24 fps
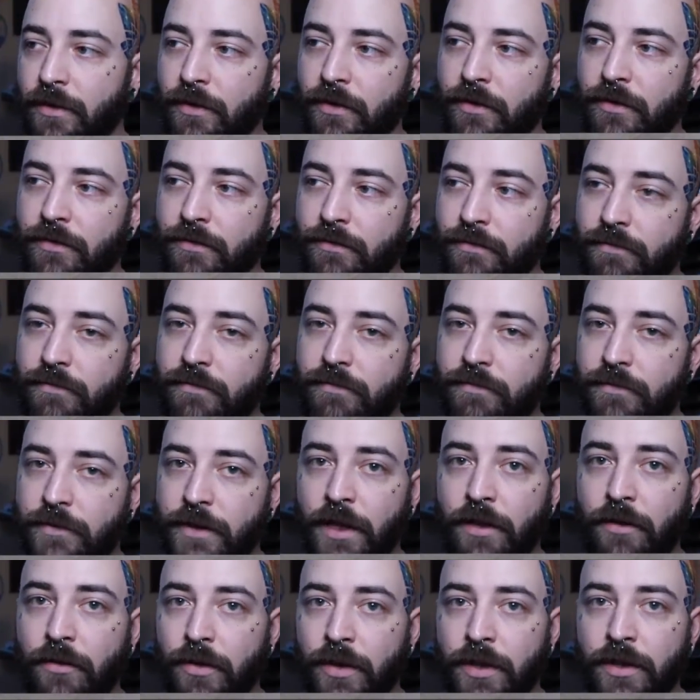are
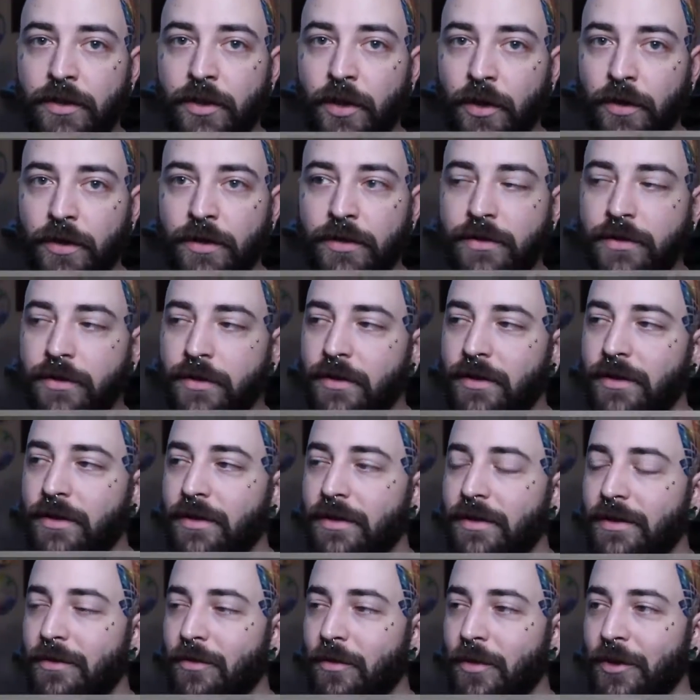generally encouraged
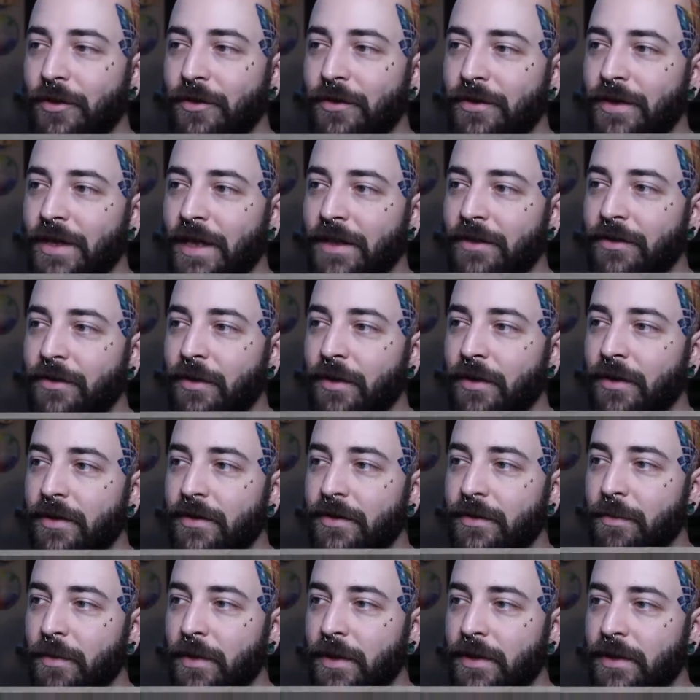when you're a tattoo
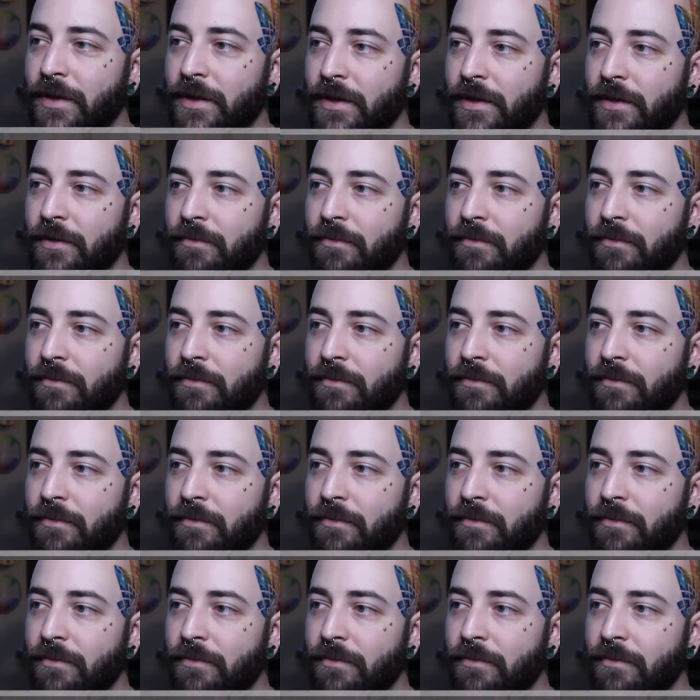artist, but,